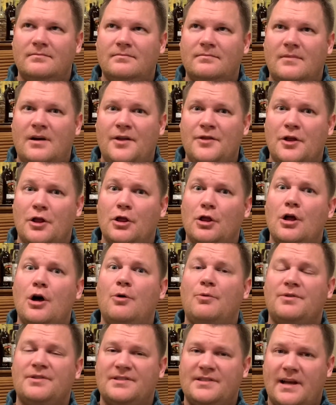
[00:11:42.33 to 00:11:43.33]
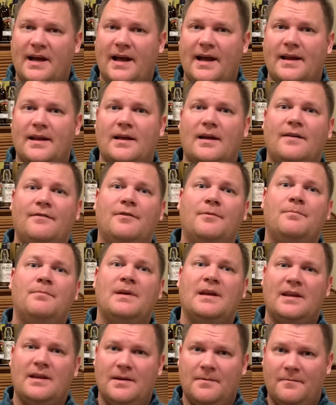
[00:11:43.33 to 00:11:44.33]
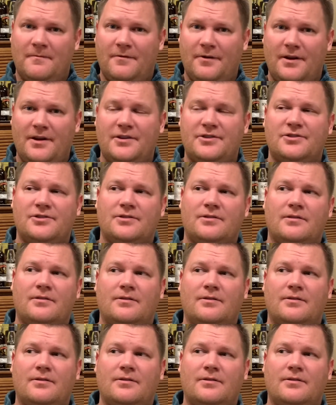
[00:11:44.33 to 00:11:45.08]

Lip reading: on the lower side of a medium finish.